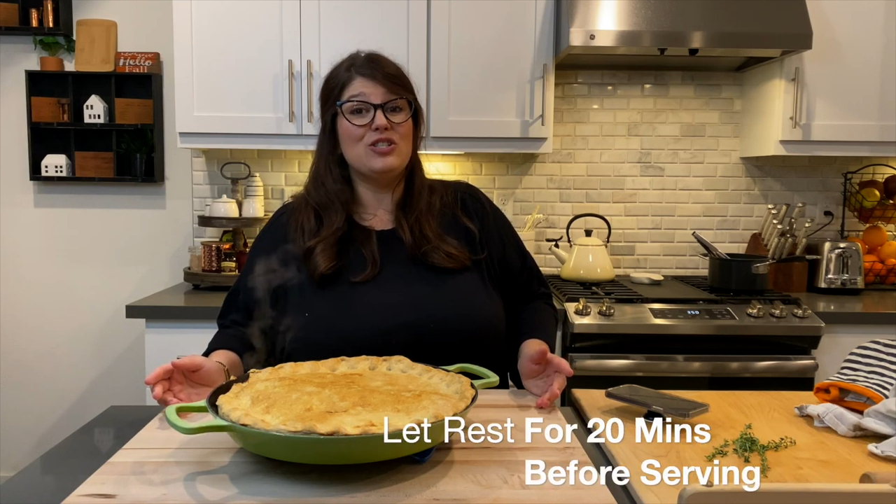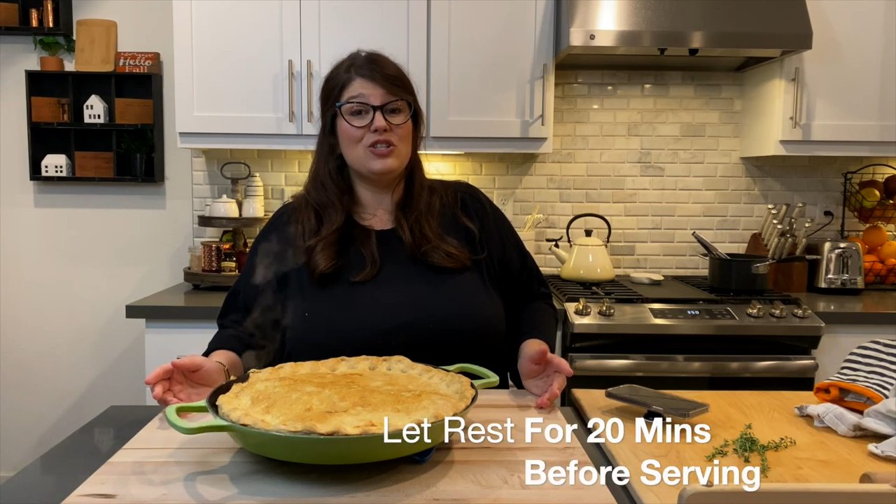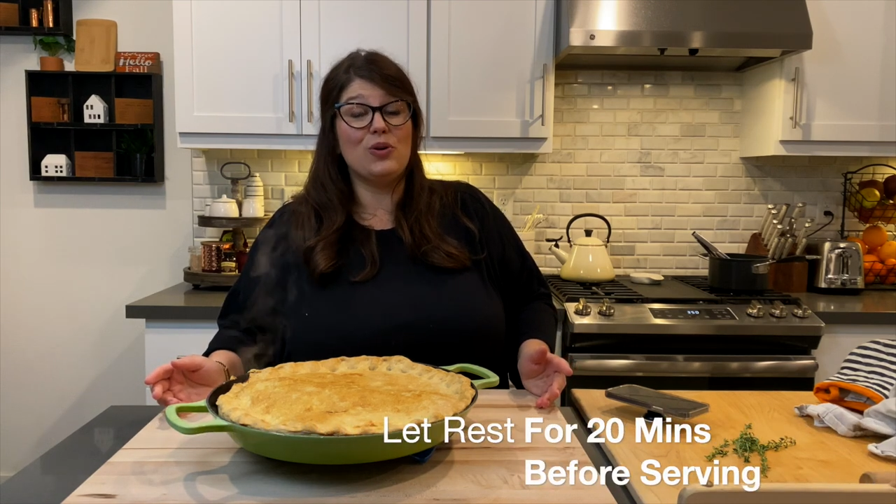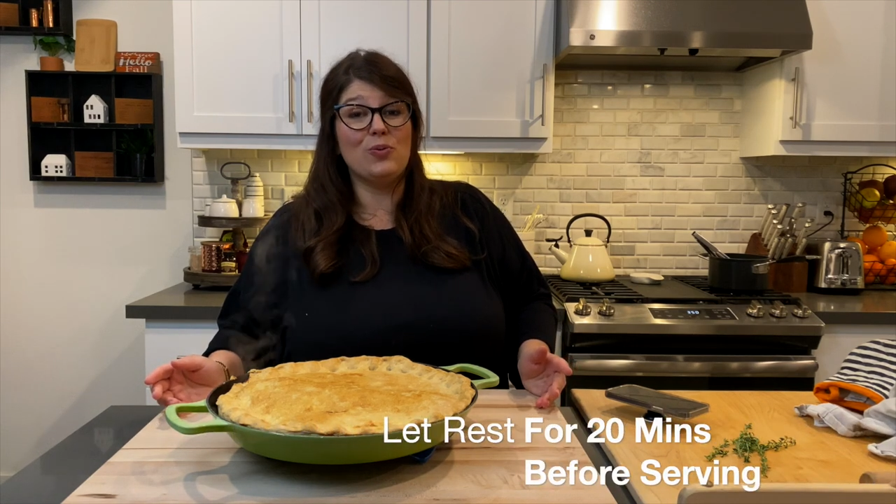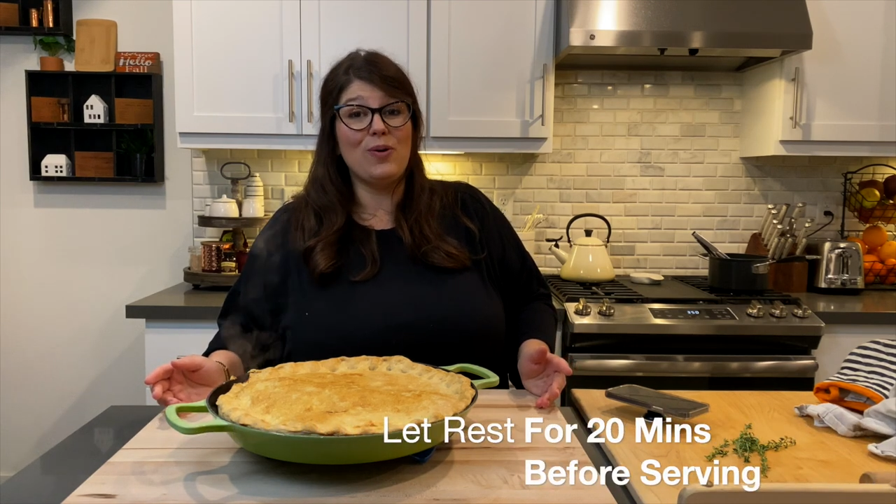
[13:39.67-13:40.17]

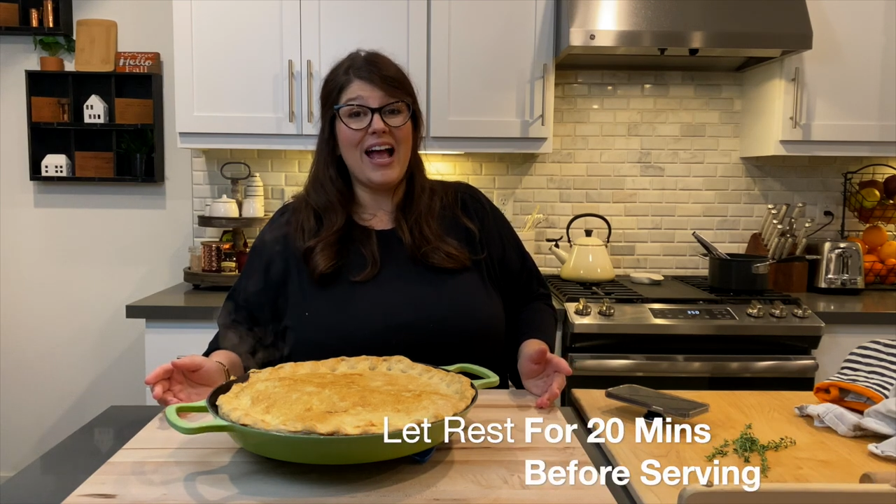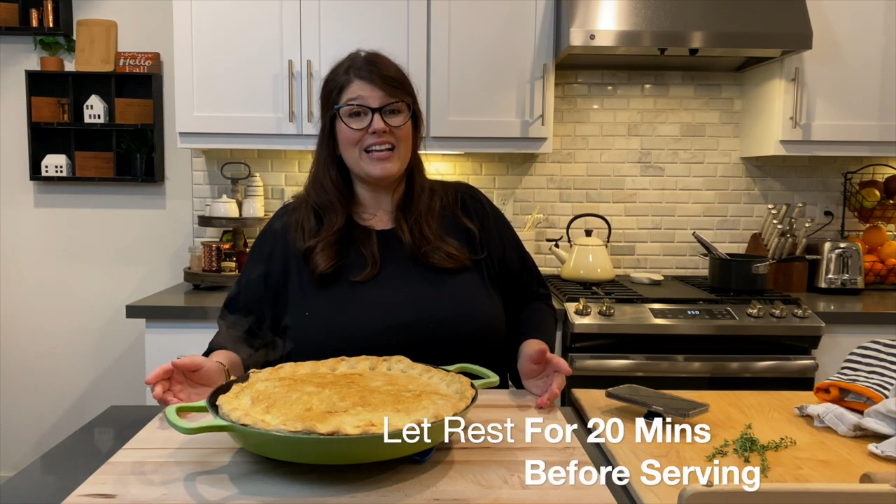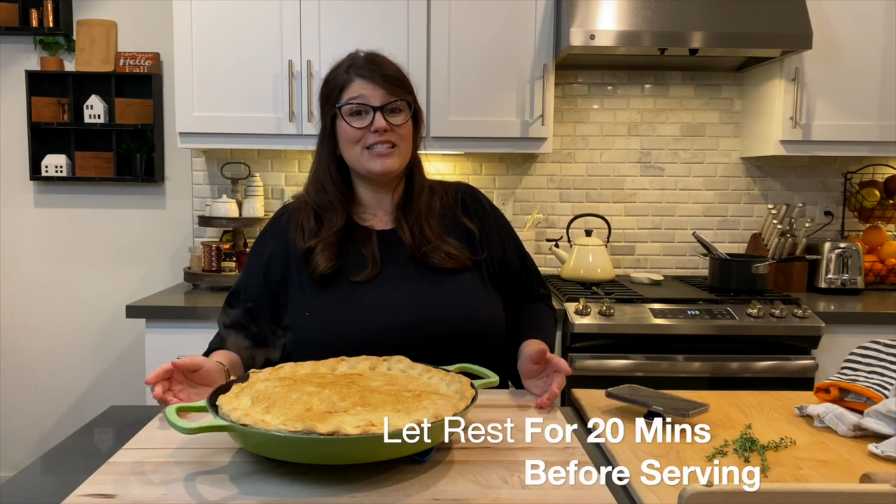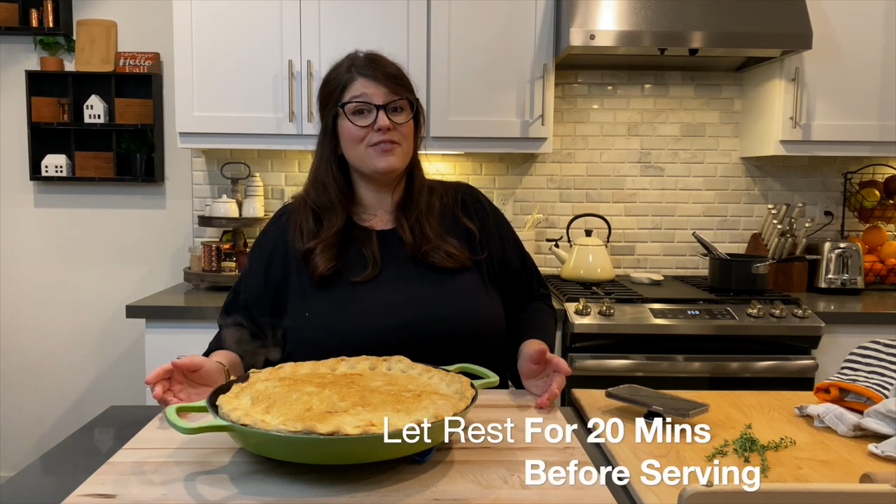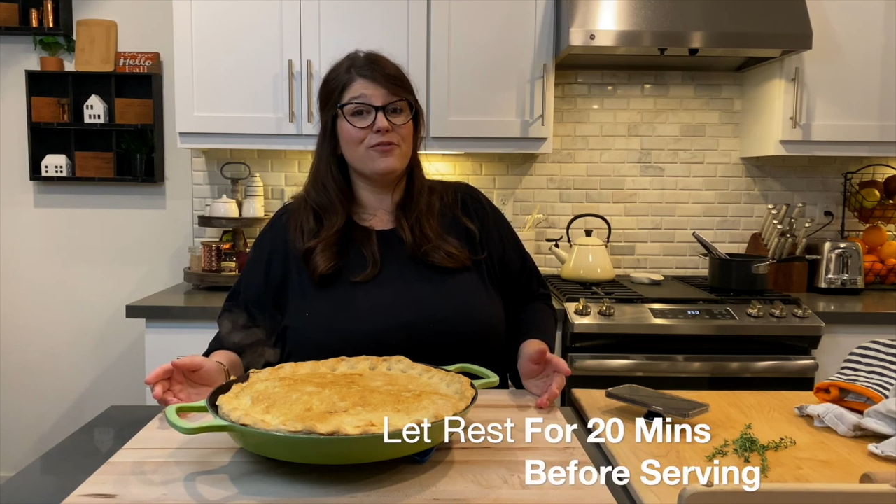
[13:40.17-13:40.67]
to
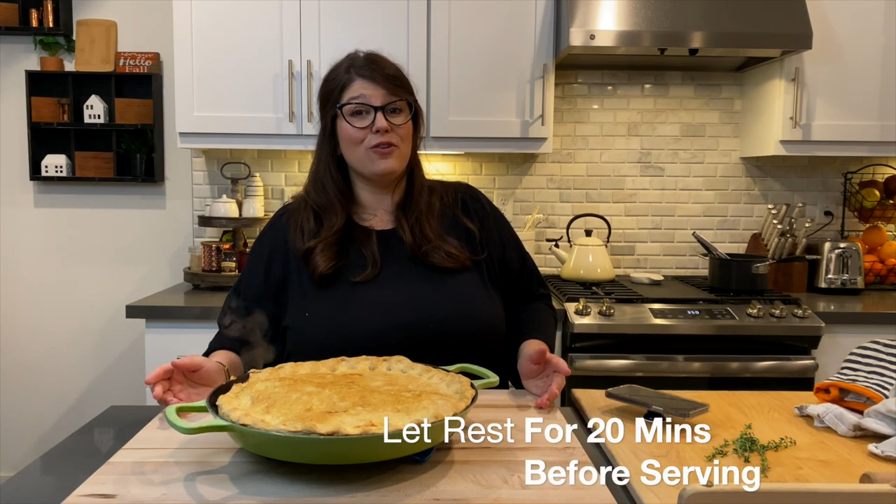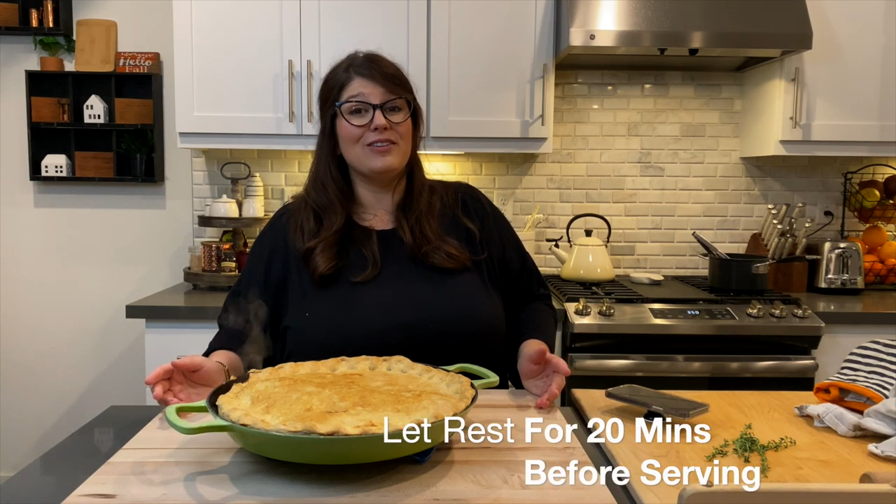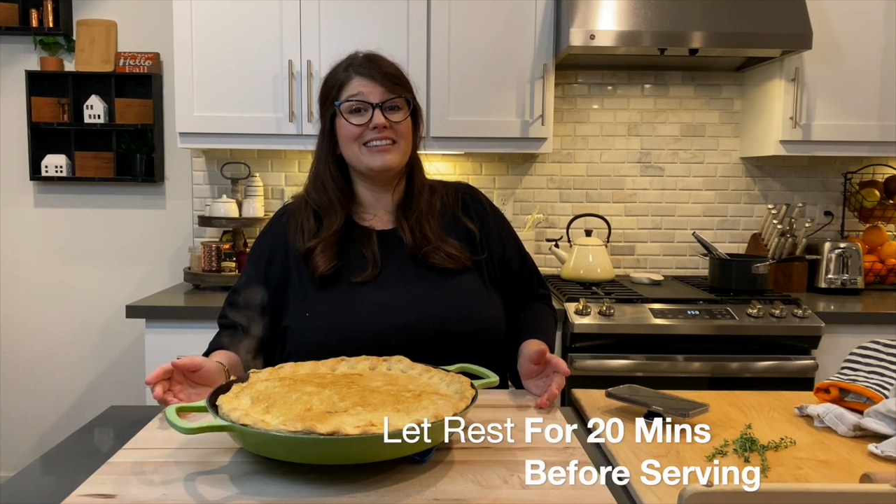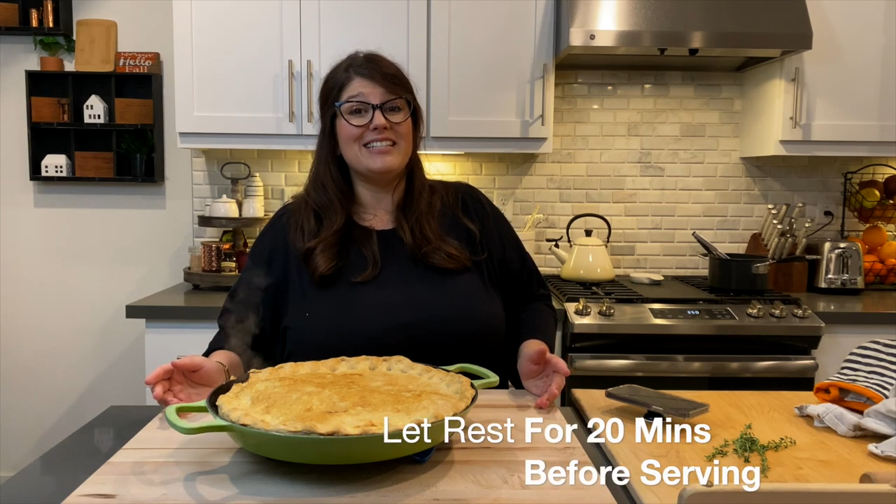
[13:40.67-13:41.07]
rest for at